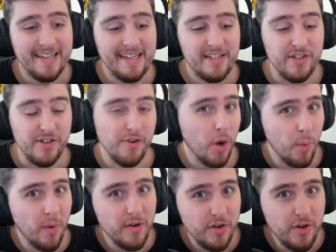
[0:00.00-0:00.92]
Do you not
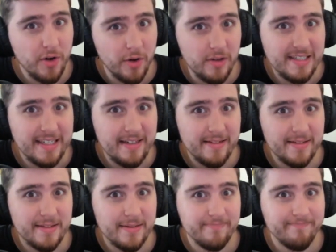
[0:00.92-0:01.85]
want new content?
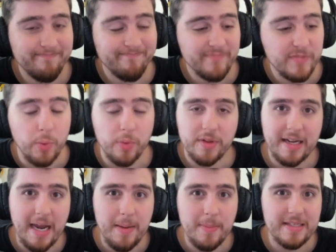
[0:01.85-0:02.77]
Do you want the
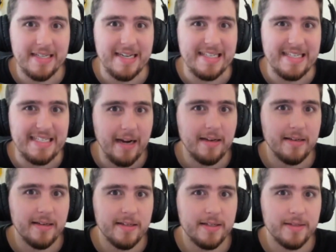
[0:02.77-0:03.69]
game to stay
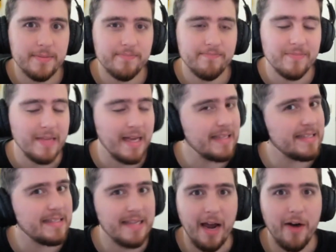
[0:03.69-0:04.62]
stagnant?
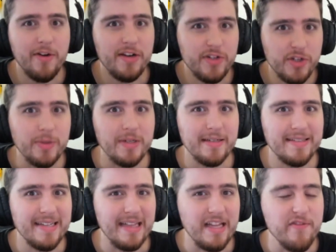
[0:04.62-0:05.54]
That's how you do it.
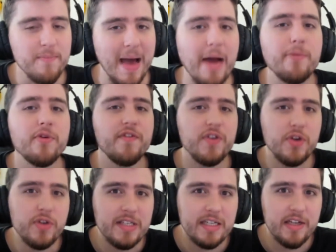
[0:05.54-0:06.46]
You leave bad
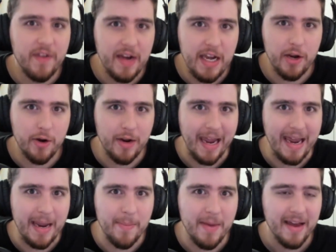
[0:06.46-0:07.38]
reviews in a video
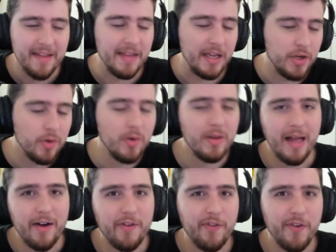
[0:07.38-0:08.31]
game that you
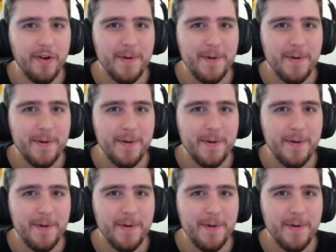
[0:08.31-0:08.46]
love,